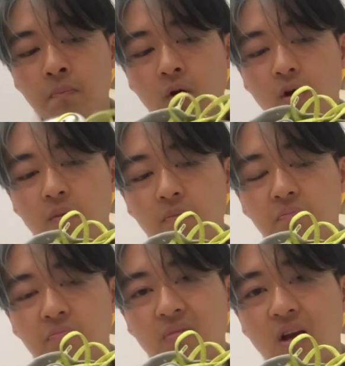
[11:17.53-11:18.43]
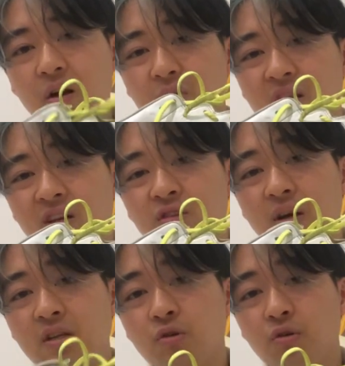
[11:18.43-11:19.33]
But I really do
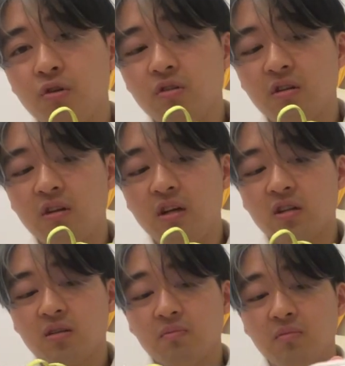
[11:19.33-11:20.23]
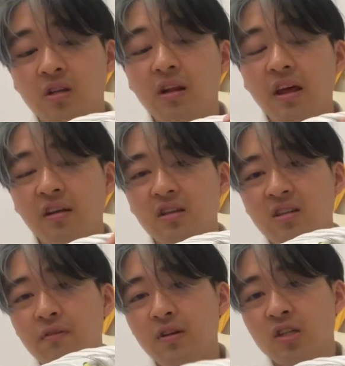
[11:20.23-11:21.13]
enjoy using these. The leather is
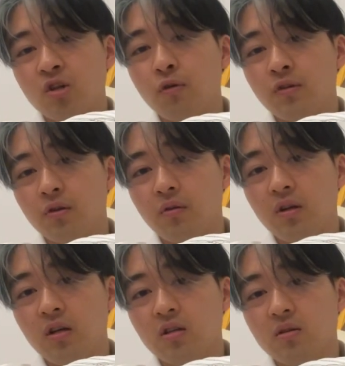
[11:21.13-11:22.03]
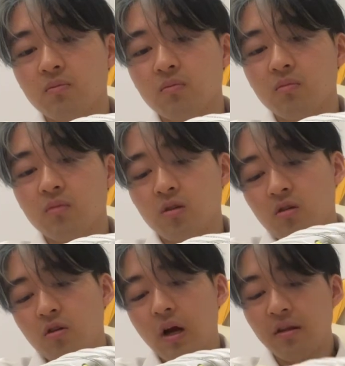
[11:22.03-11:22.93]
definitely softer on these.
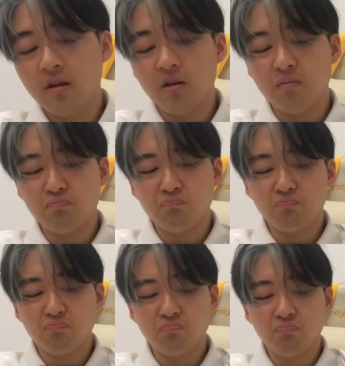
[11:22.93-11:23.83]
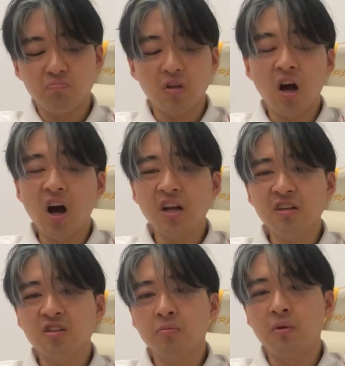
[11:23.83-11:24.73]
So I think the
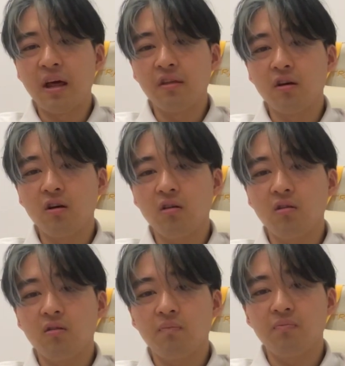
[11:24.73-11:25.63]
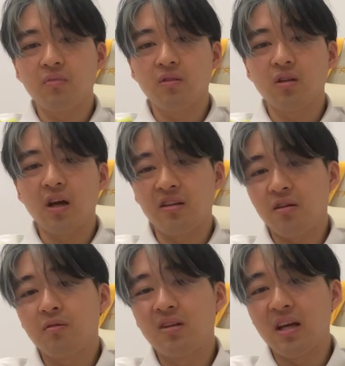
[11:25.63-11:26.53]
hardness of leather at the
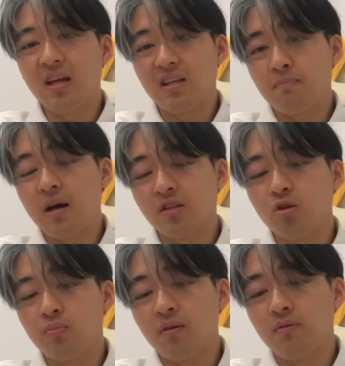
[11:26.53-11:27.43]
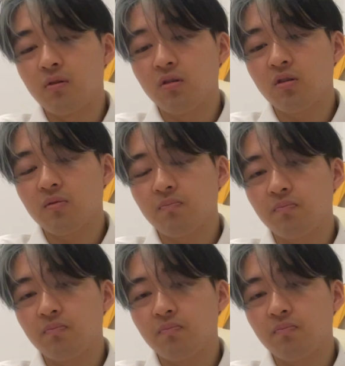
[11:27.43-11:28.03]
end of the day is personal preference.